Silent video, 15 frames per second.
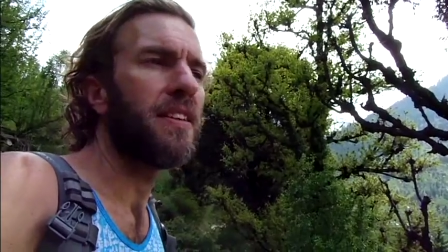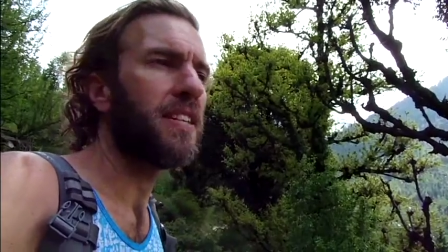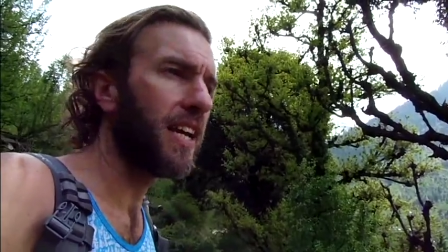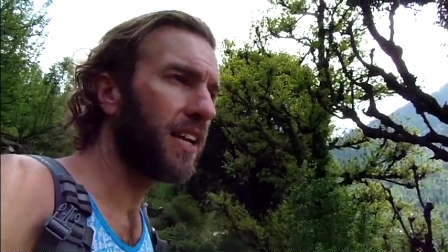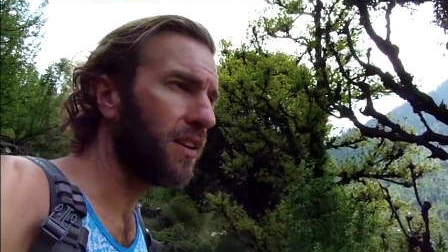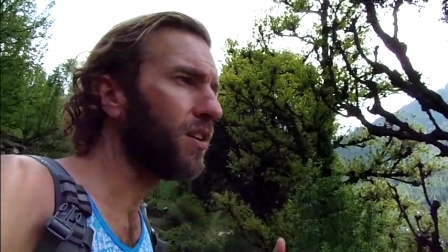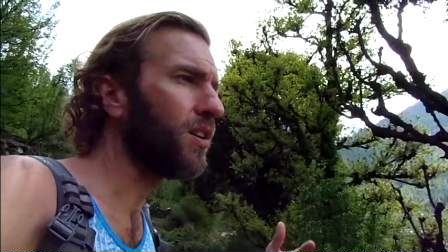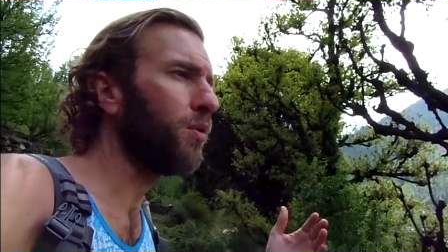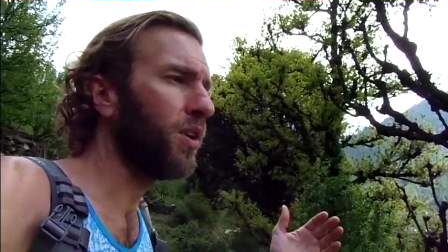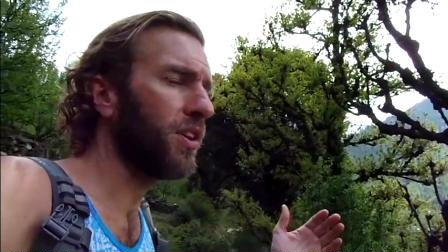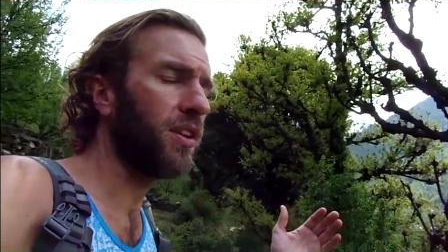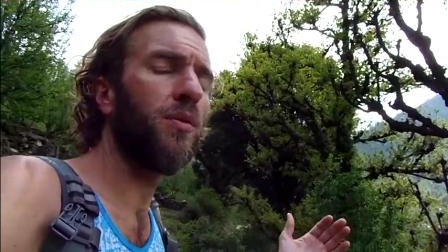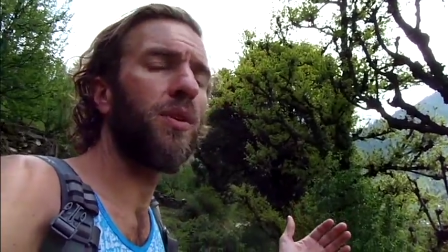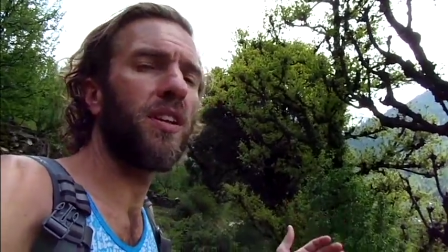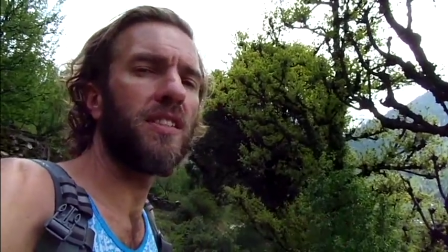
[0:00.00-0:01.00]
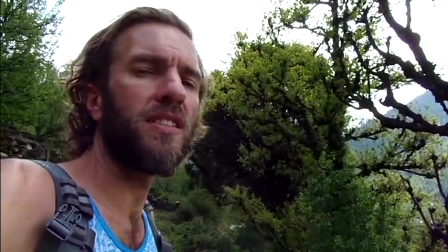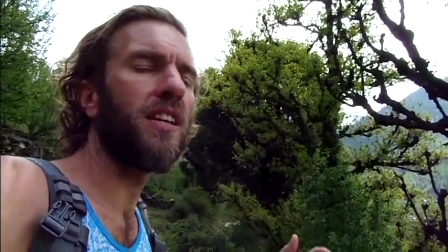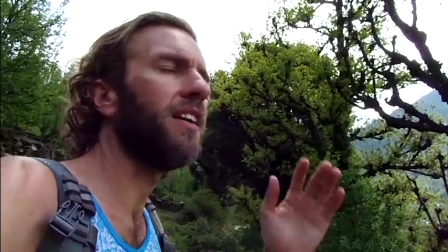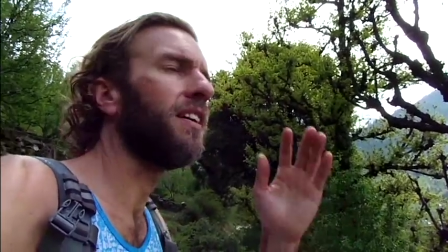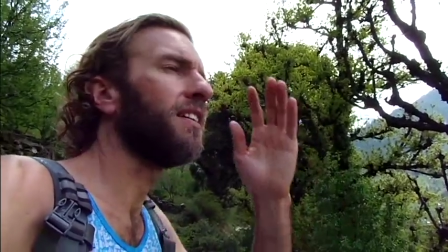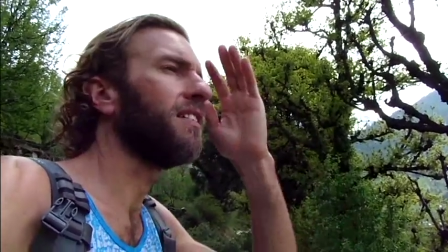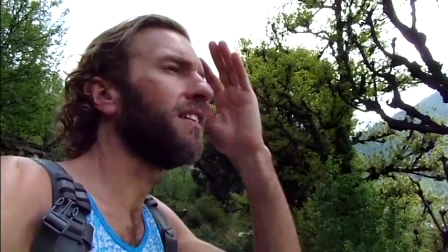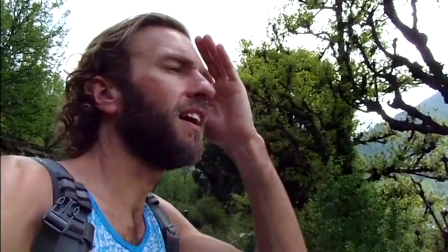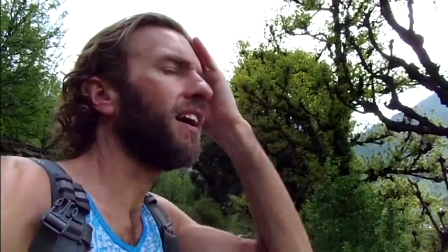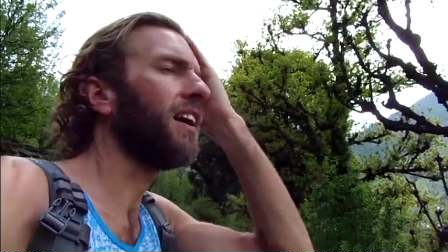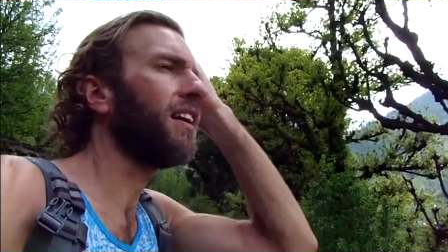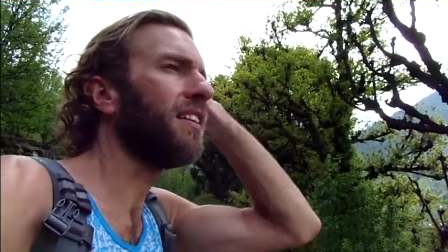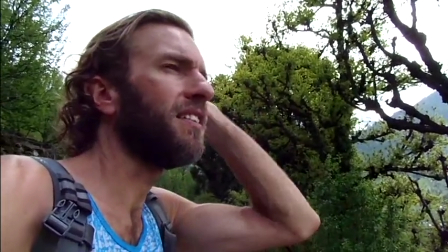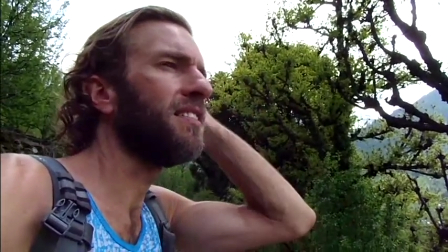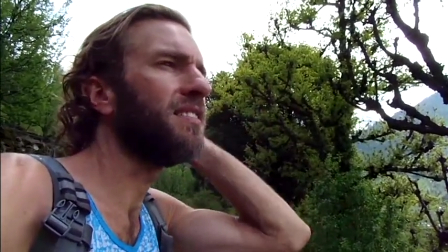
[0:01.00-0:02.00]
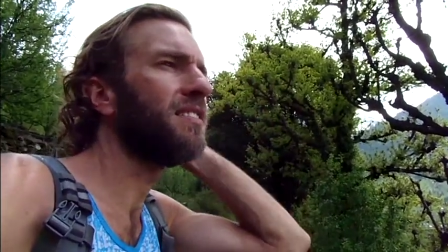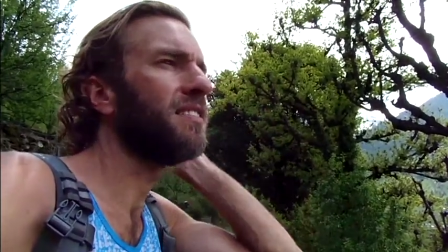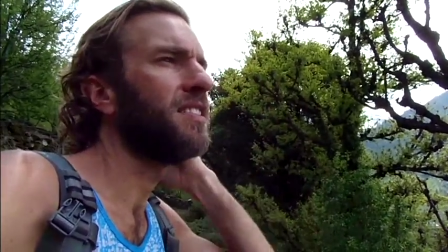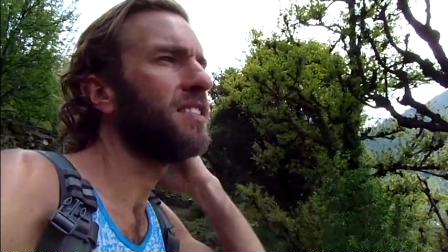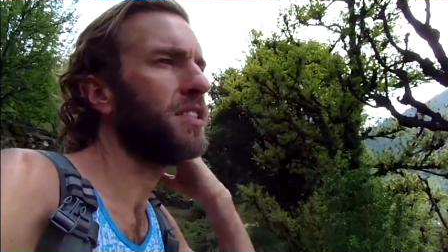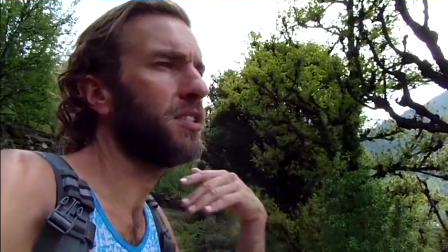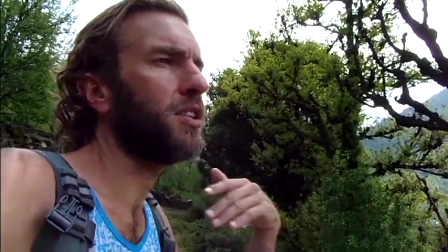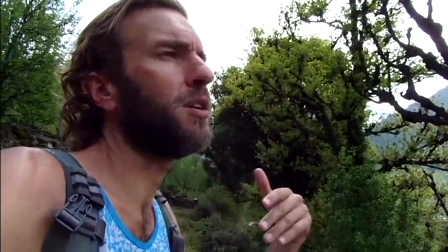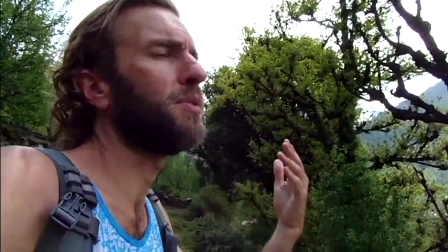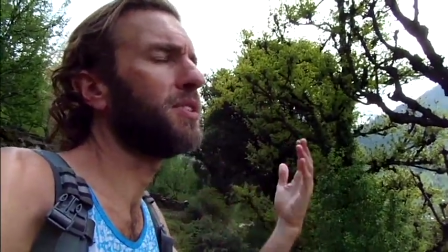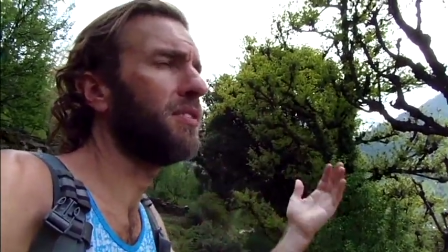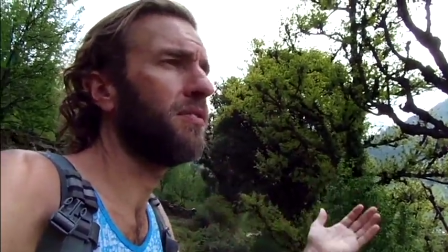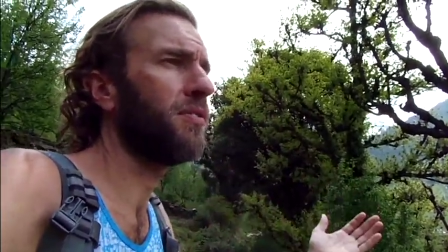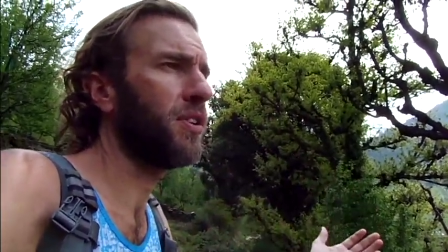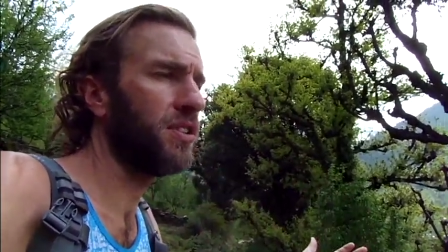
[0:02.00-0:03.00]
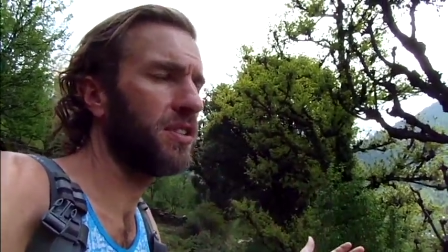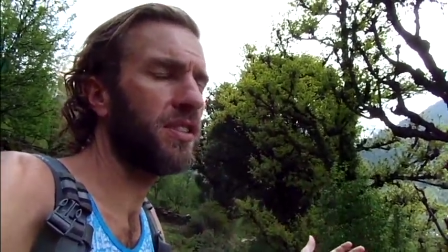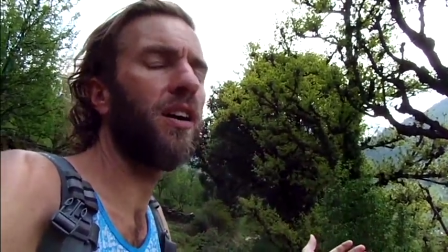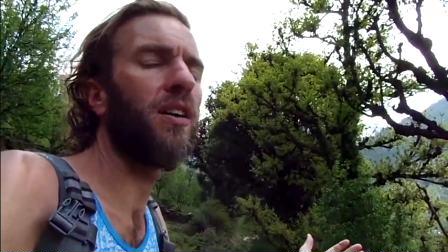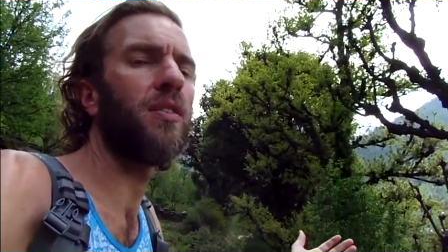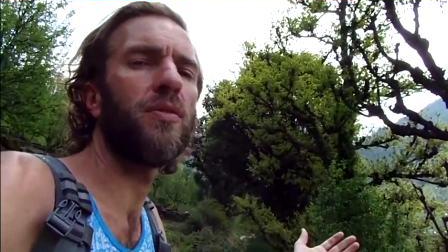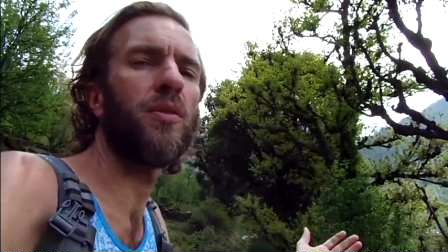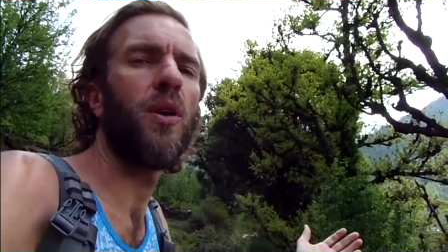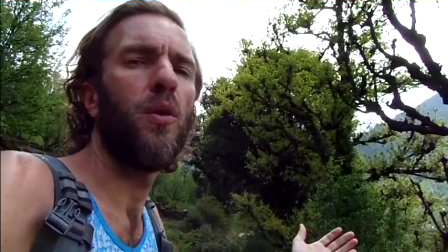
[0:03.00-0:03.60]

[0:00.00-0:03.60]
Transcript: Take a look at what they're really saying and determine for yourself